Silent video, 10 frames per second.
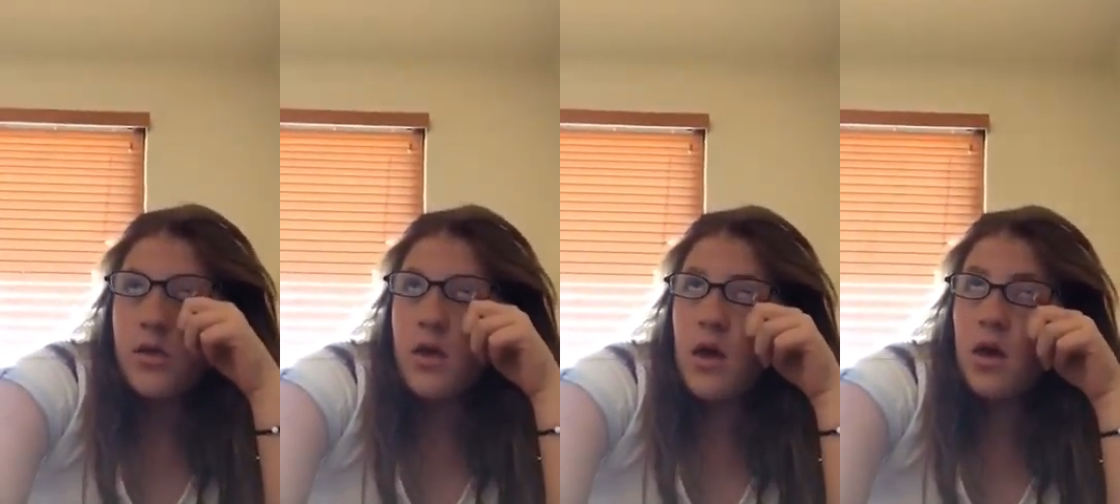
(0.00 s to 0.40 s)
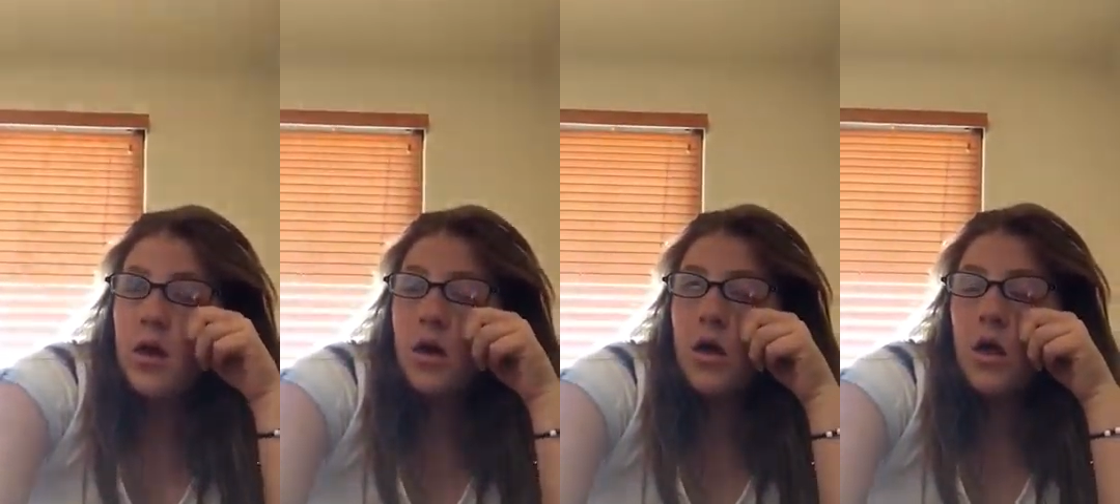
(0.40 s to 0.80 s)
thought,
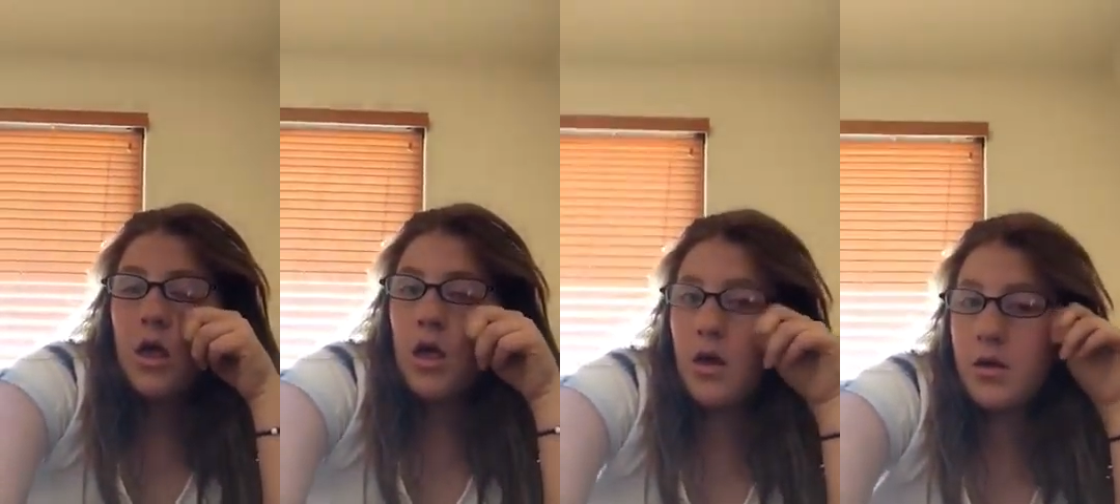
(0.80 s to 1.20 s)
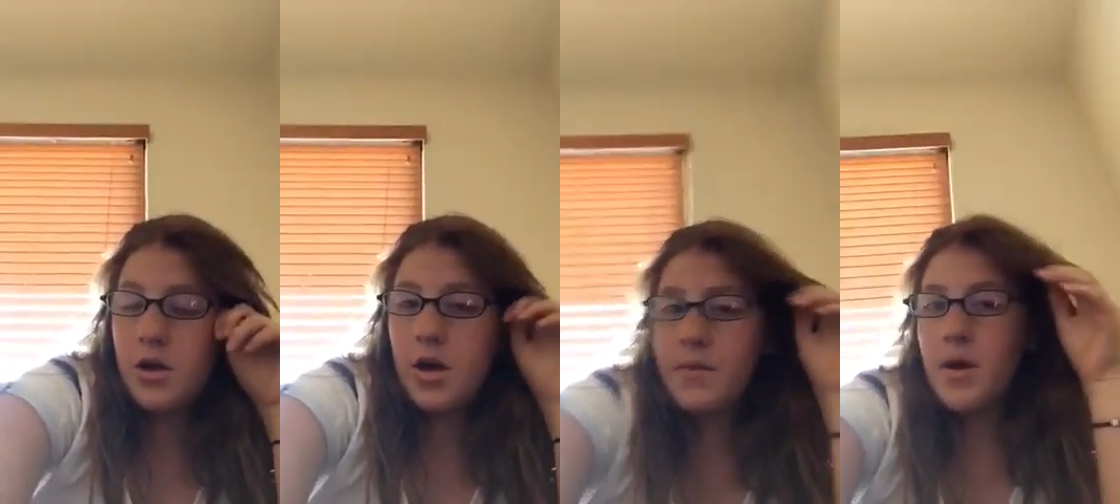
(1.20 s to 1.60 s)

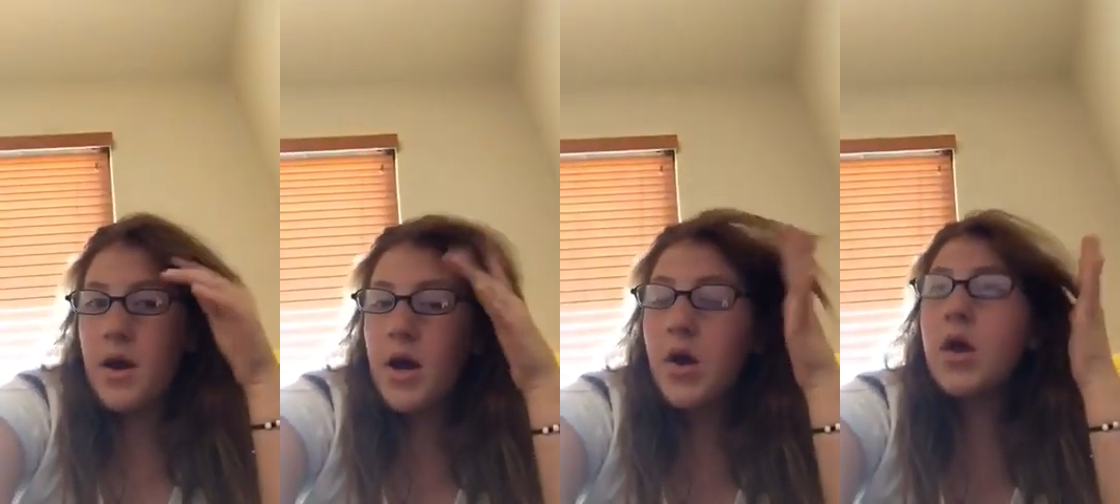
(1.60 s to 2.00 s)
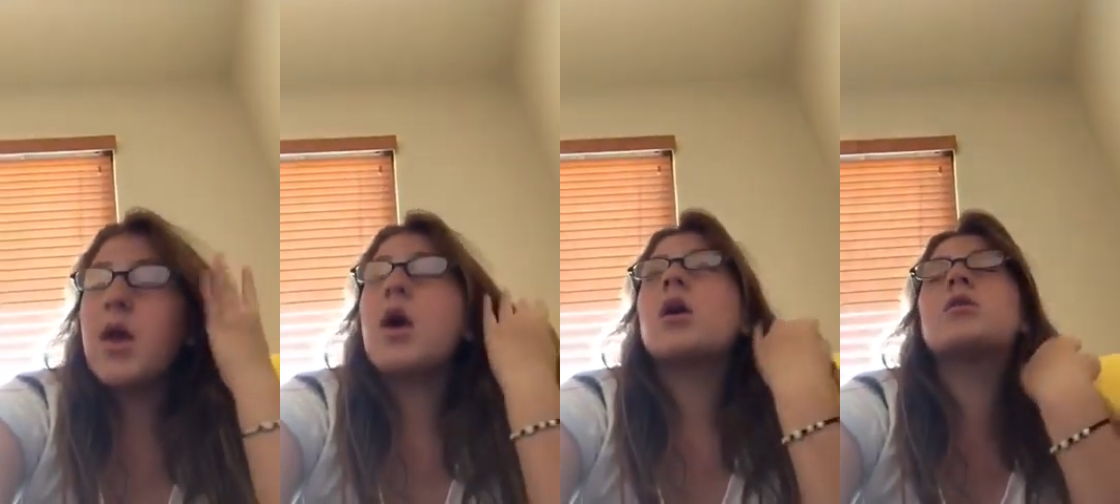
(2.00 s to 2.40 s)
my eye
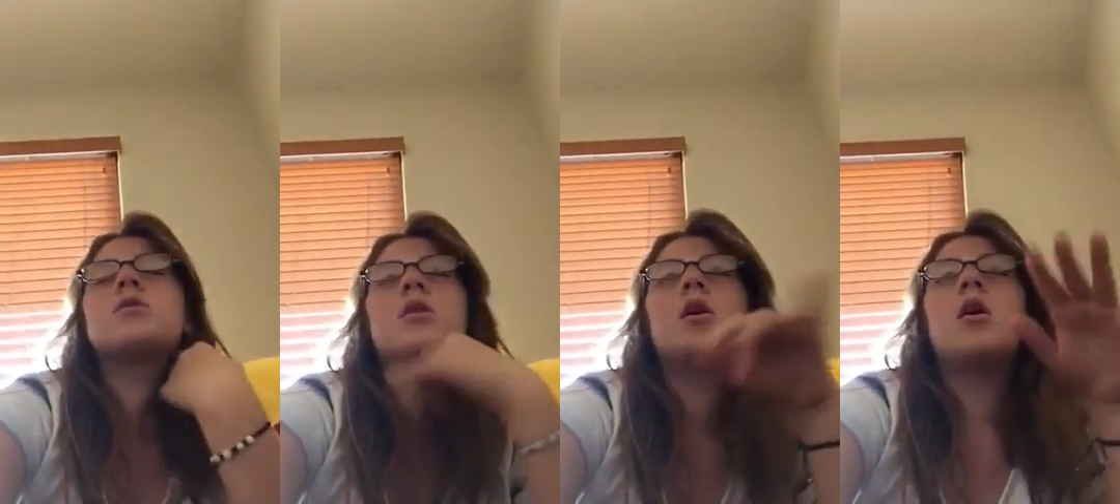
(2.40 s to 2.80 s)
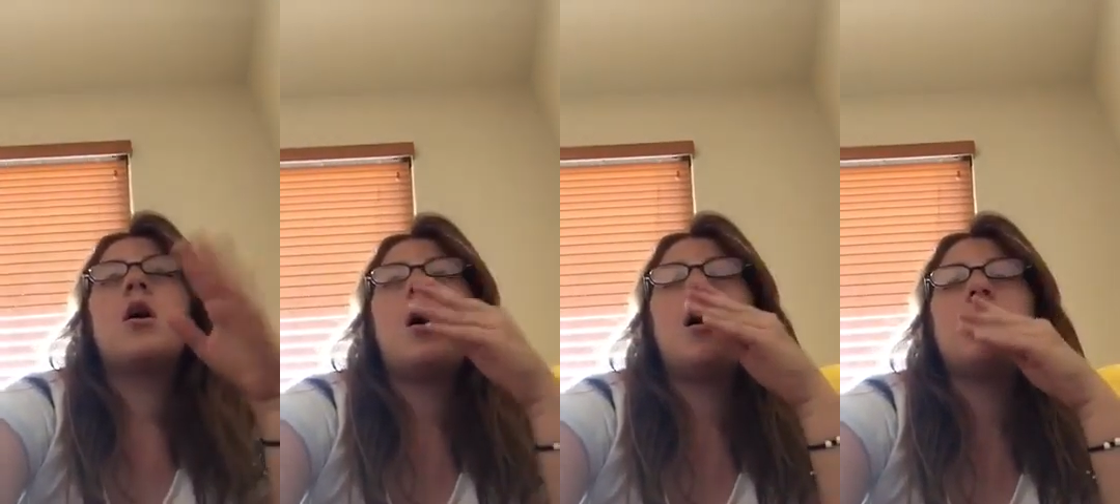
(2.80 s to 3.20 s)
really hurts.
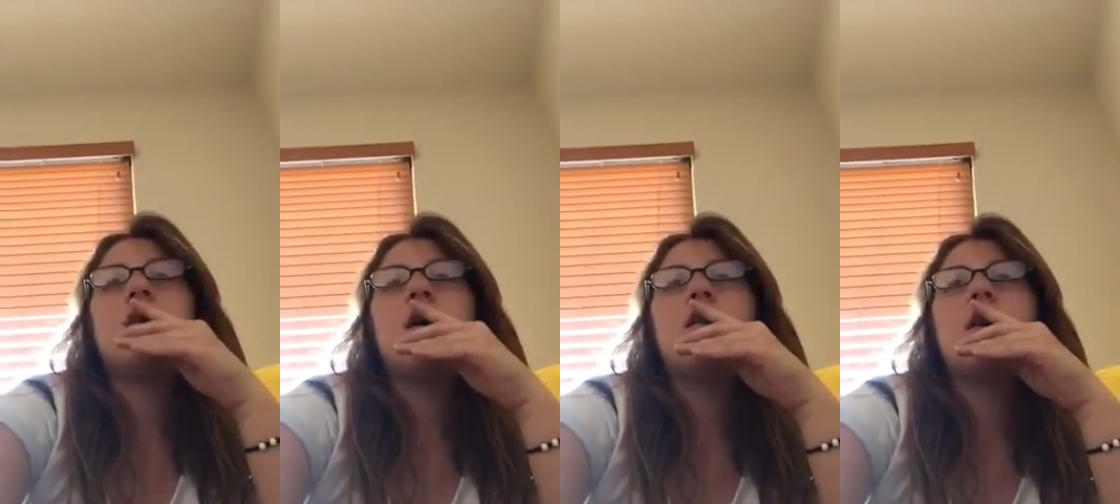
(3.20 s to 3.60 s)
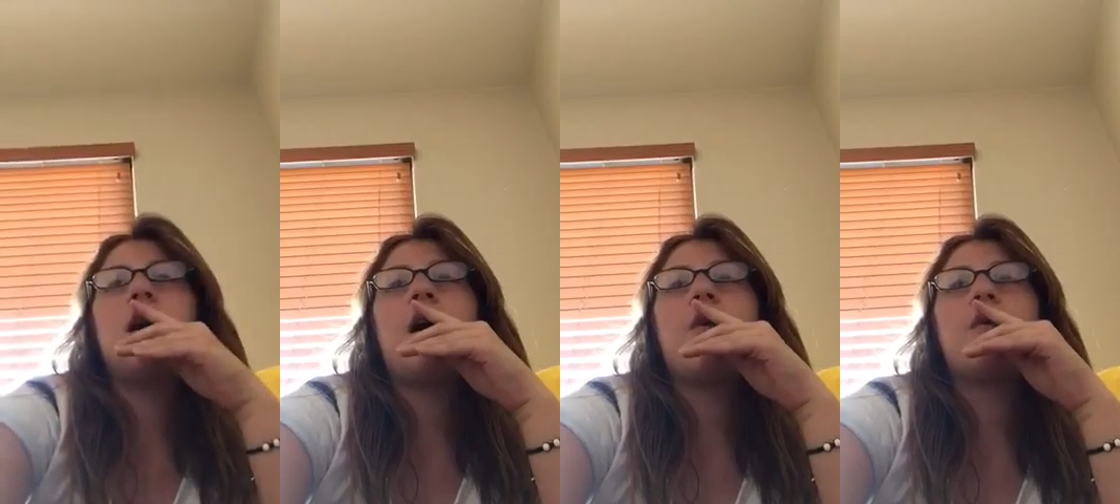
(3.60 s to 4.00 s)
I thought
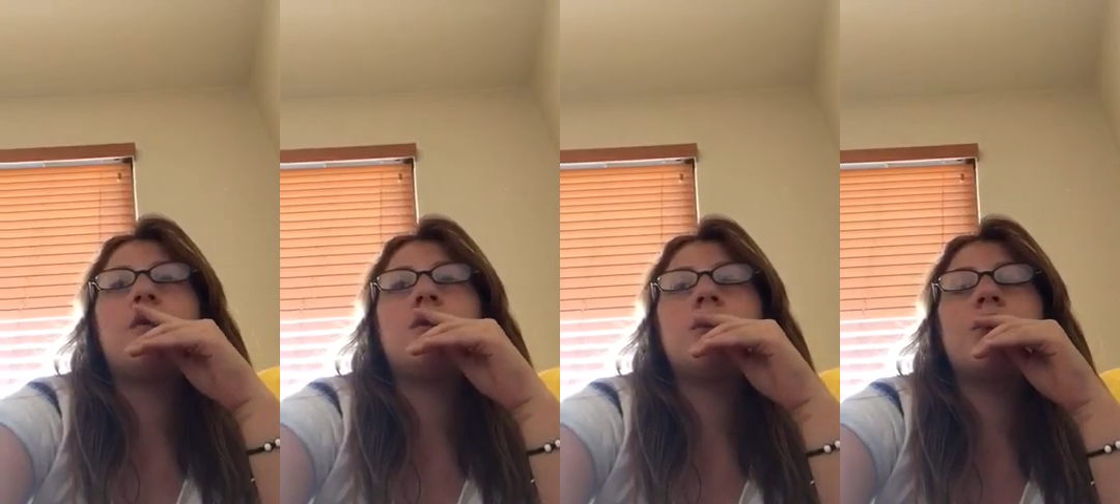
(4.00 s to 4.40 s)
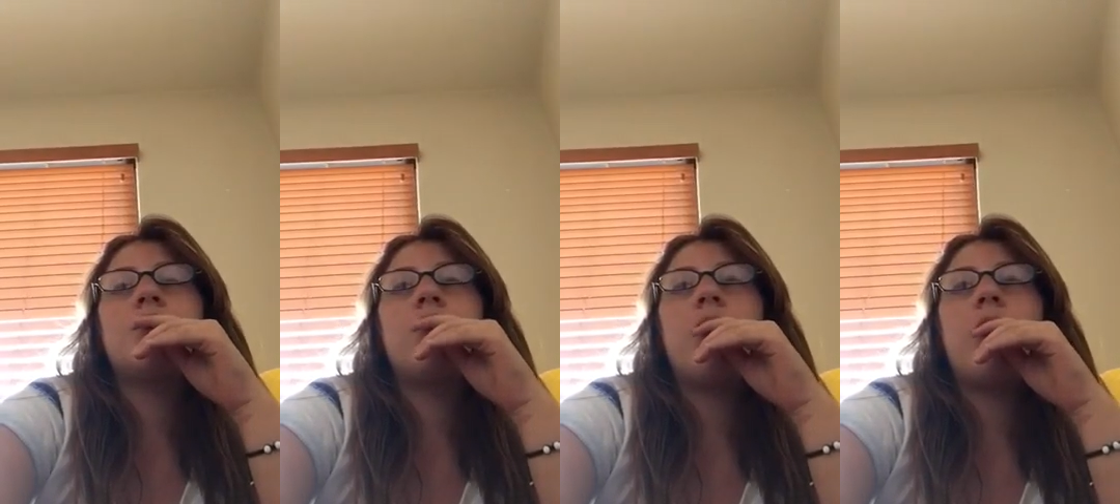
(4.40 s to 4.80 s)
that I would
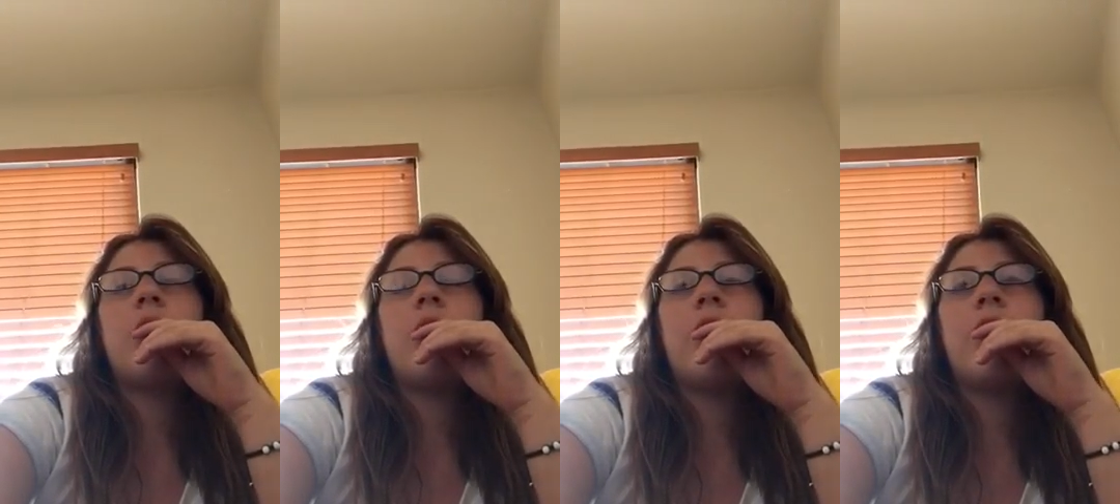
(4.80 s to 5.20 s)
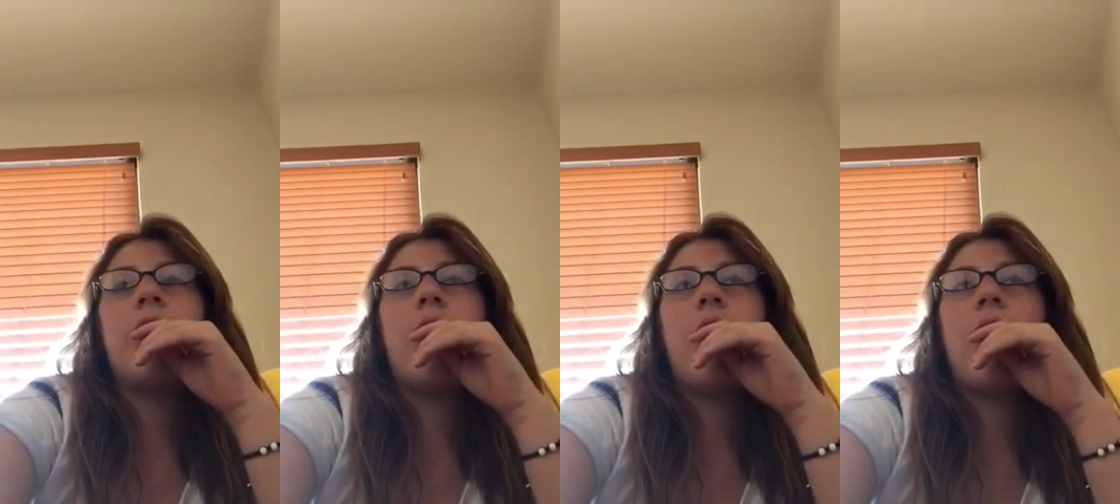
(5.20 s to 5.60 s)
do a